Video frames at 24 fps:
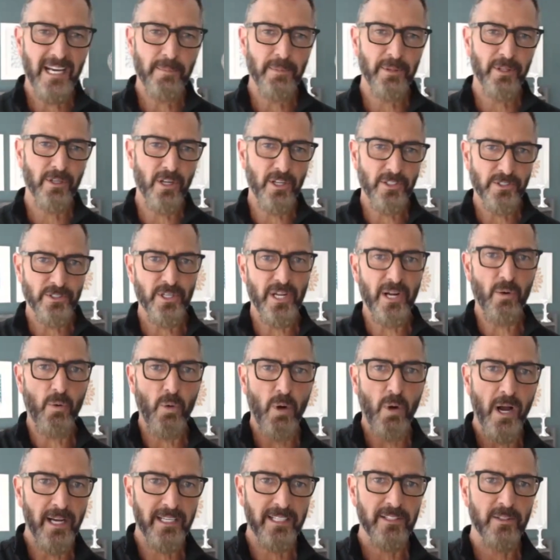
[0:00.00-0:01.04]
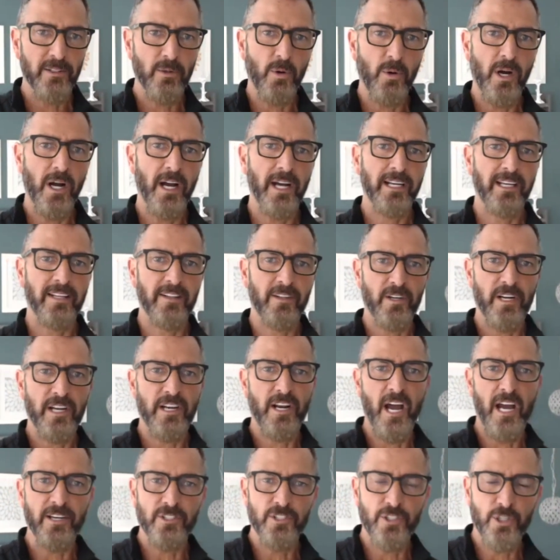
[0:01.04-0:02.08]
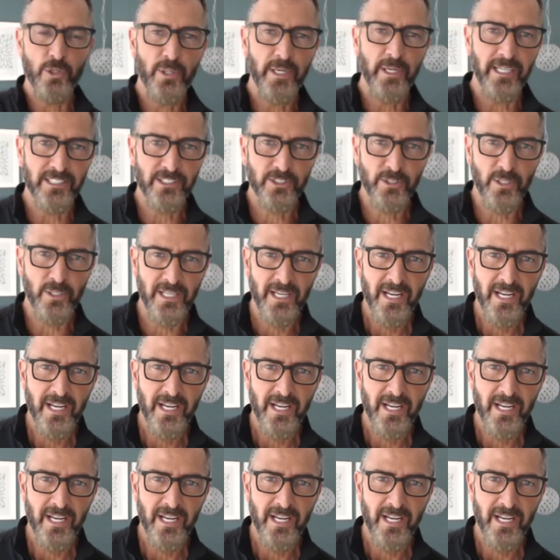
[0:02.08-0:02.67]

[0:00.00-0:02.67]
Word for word: but they're also not walking the walk and they're not doing it. So